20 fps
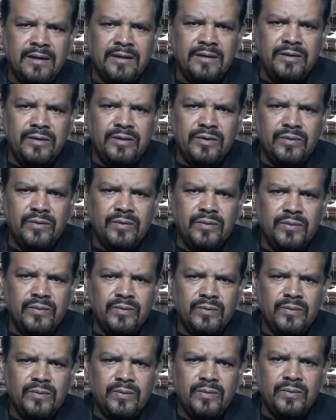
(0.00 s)

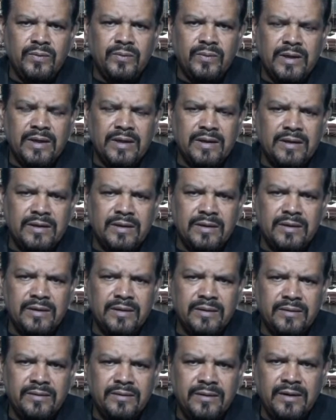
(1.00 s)
you
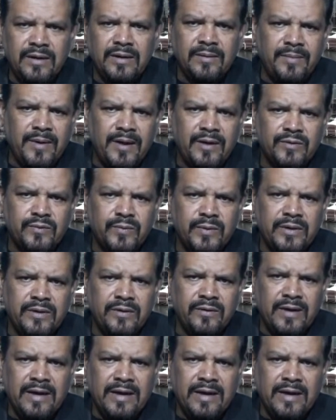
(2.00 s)
think about, when you're